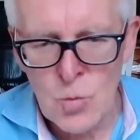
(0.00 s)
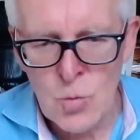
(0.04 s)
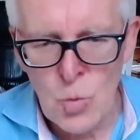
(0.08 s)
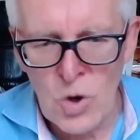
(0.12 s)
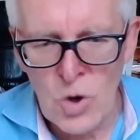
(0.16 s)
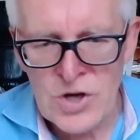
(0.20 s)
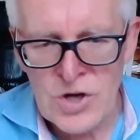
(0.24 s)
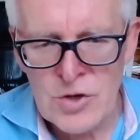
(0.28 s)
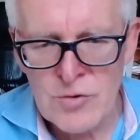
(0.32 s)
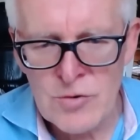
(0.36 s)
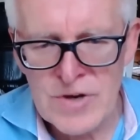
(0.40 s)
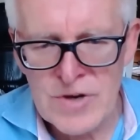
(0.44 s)

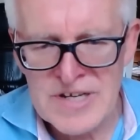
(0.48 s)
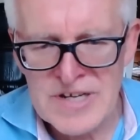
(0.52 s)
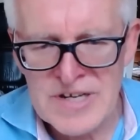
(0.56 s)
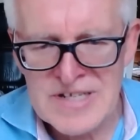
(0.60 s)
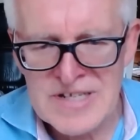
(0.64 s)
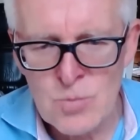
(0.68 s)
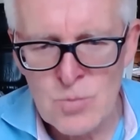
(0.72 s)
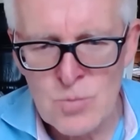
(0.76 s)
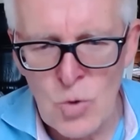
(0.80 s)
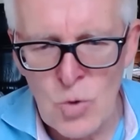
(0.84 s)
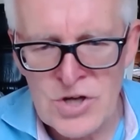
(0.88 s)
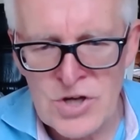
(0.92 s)
what you're going to,
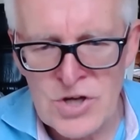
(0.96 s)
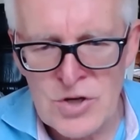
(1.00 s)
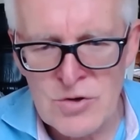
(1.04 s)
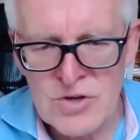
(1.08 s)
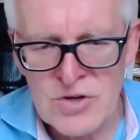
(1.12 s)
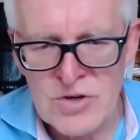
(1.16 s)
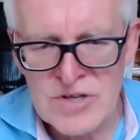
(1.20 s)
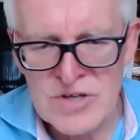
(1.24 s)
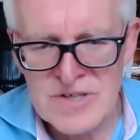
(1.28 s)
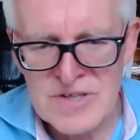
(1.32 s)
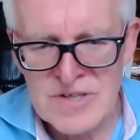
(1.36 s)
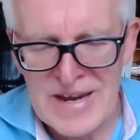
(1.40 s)
what you
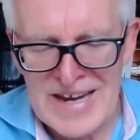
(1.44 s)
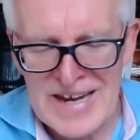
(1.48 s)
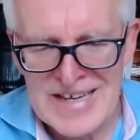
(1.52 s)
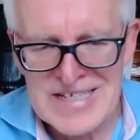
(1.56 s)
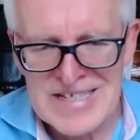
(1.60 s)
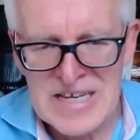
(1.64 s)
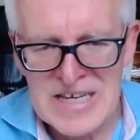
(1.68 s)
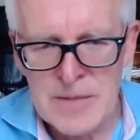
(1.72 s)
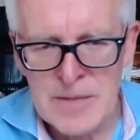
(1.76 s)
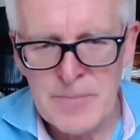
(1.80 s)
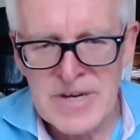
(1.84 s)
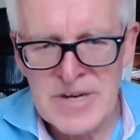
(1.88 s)
could
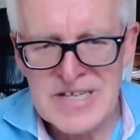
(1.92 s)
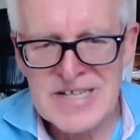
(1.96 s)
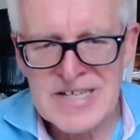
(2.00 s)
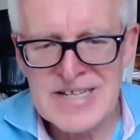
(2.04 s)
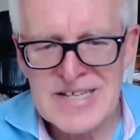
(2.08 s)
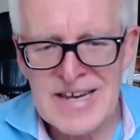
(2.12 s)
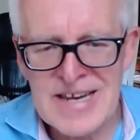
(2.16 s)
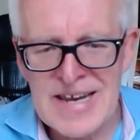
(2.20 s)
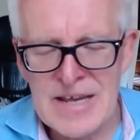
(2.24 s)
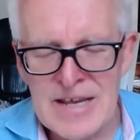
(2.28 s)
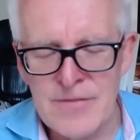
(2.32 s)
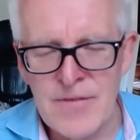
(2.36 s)
easily be
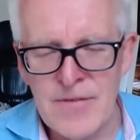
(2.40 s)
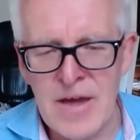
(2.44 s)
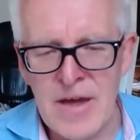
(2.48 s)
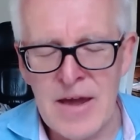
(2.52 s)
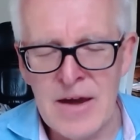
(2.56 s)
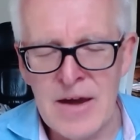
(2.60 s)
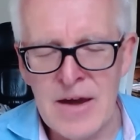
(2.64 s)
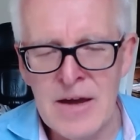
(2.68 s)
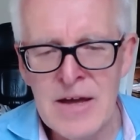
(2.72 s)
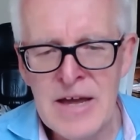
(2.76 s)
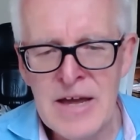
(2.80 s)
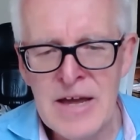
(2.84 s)
seeing
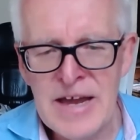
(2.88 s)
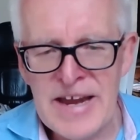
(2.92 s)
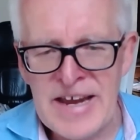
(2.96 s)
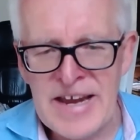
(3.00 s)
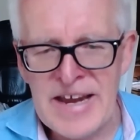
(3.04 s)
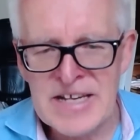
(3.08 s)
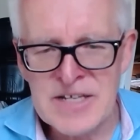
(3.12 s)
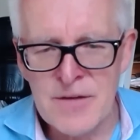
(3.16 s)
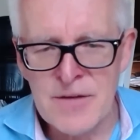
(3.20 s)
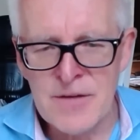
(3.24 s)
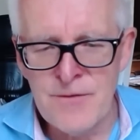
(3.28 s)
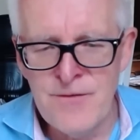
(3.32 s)
there
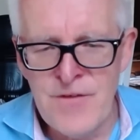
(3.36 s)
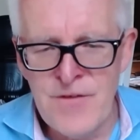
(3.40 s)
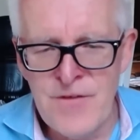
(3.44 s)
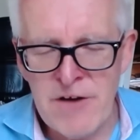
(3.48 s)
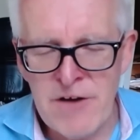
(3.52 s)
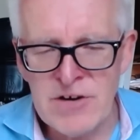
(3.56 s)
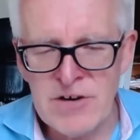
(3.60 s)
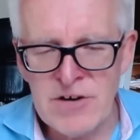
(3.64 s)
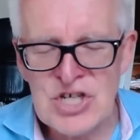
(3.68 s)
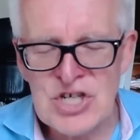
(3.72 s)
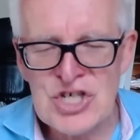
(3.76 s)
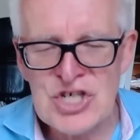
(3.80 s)
is a
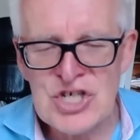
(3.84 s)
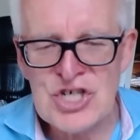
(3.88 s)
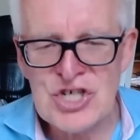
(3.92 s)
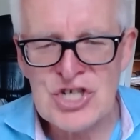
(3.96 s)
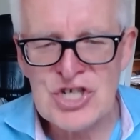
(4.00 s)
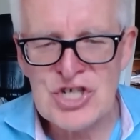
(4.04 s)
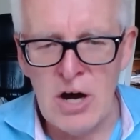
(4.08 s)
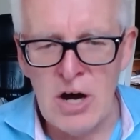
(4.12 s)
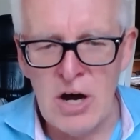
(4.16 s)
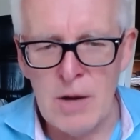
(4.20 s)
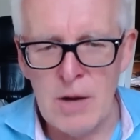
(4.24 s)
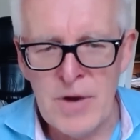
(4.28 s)
very
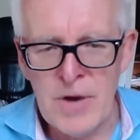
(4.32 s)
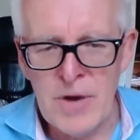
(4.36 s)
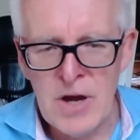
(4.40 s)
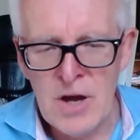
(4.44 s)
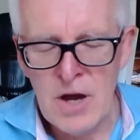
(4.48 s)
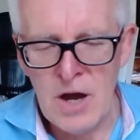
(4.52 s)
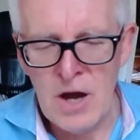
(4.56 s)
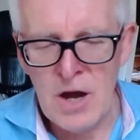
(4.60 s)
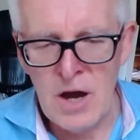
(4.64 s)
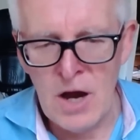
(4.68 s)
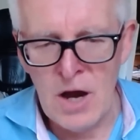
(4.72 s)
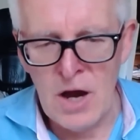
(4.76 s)
sharp
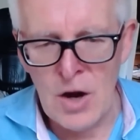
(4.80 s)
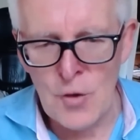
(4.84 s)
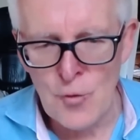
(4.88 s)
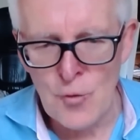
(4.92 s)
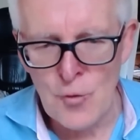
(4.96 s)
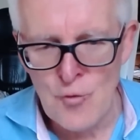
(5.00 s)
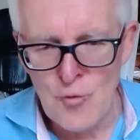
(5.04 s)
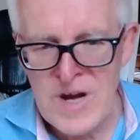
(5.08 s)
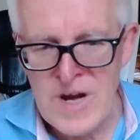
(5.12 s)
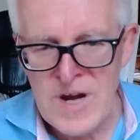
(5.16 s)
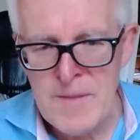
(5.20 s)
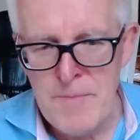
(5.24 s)
uh,
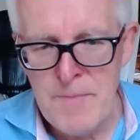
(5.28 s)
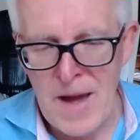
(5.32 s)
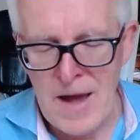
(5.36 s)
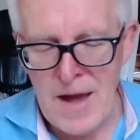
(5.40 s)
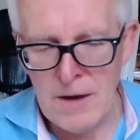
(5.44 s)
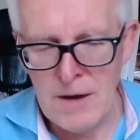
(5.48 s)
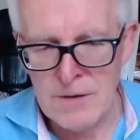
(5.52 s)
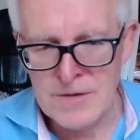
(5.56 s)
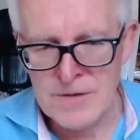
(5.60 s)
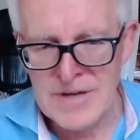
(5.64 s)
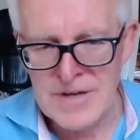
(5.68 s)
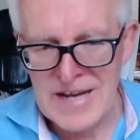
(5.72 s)

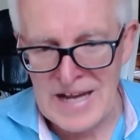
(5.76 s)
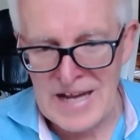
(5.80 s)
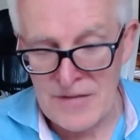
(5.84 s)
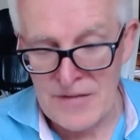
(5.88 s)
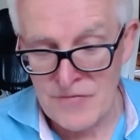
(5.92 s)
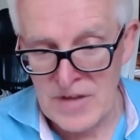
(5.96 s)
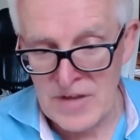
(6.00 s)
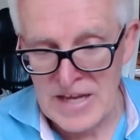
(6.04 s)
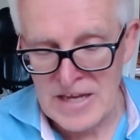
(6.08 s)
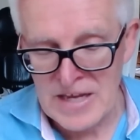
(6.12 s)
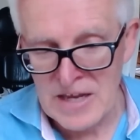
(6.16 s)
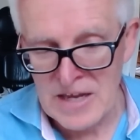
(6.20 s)
rebound in
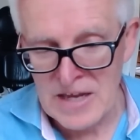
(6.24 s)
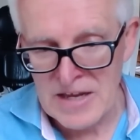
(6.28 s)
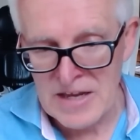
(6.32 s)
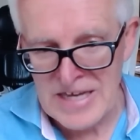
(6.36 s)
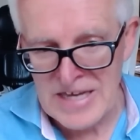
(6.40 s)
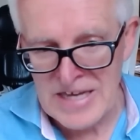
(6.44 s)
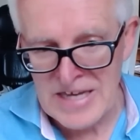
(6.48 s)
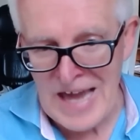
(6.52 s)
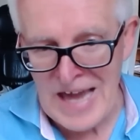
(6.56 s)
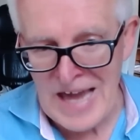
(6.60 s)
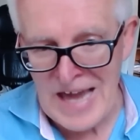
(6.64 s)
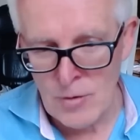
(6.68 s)
the
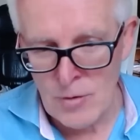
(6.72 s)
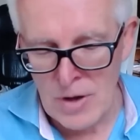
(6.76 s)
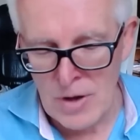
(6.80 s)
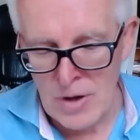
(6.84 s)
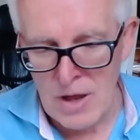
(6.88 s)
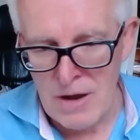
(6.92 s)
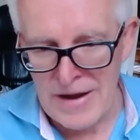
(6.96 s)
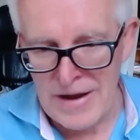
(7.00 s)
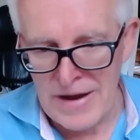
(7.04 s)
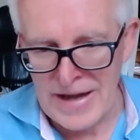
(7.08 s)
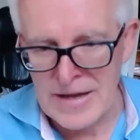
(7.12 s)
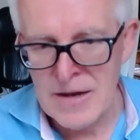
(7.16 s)
yellow
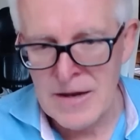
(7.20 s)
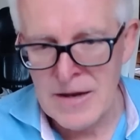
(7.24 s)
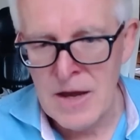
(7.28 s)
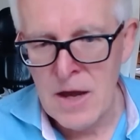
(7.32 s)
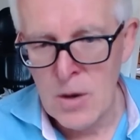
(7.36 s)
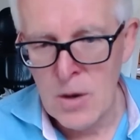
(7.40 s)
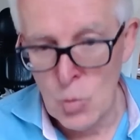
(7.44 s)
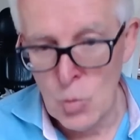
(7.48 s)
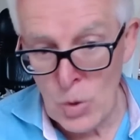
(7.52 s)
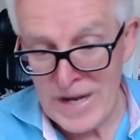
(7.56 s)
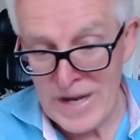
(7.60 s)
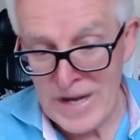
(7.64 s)
line
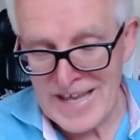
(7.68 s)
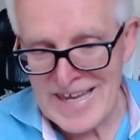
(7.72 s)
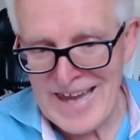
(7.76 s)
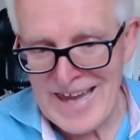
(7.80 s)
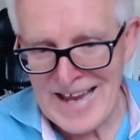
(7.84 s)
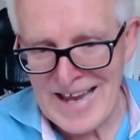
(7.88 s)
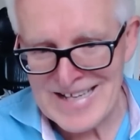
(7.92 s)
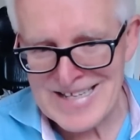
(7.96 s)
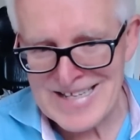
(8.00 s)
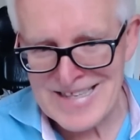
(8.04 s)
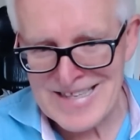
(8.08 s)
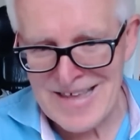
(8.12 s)
when it
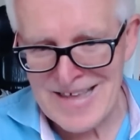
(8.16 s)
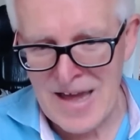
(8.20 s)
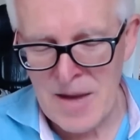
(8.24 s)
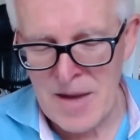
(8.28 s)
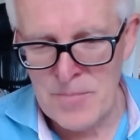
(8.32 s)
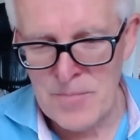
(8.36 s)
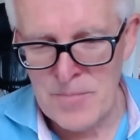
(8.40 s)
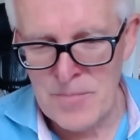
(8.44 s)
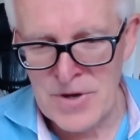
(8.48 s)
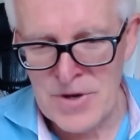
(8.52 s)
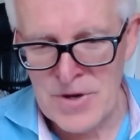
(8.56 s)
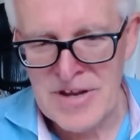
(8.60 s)
gets there.
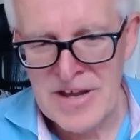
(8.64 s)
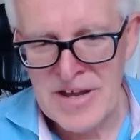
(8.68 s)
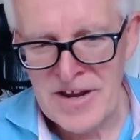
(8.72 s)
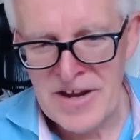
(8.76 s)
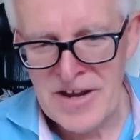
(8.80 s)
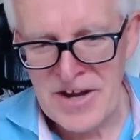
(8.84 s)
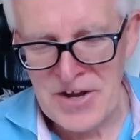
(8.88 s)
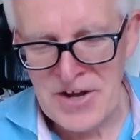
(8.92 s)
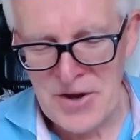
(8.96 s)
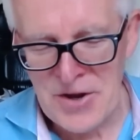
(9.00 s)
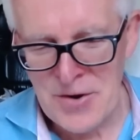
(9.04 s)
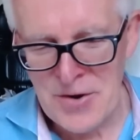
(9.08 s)
But
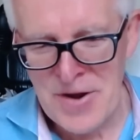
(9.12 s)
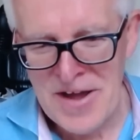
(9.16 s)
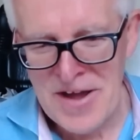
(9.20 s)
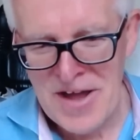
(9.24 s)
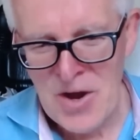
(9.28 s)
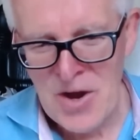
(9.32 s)
you know,